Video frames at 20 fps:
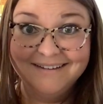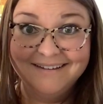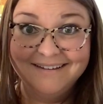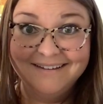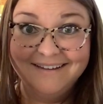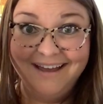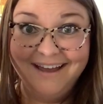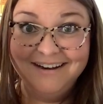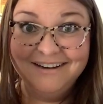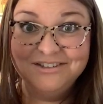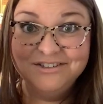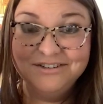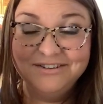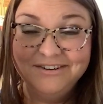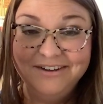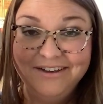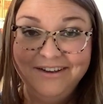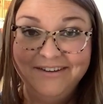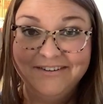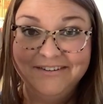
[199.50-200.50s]
How did you
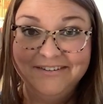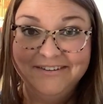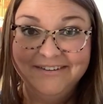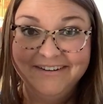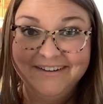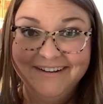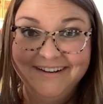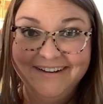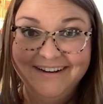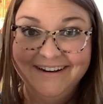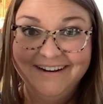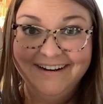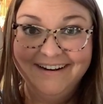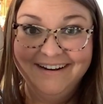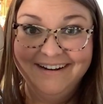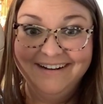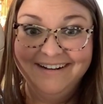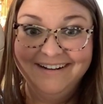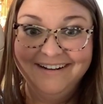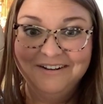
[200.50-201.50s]
know?
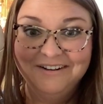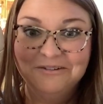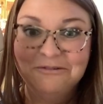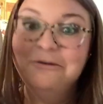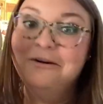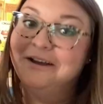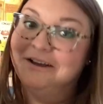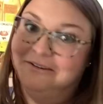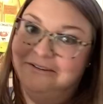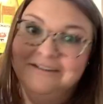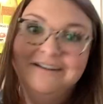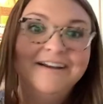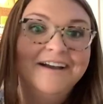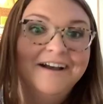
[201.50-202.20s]
Well,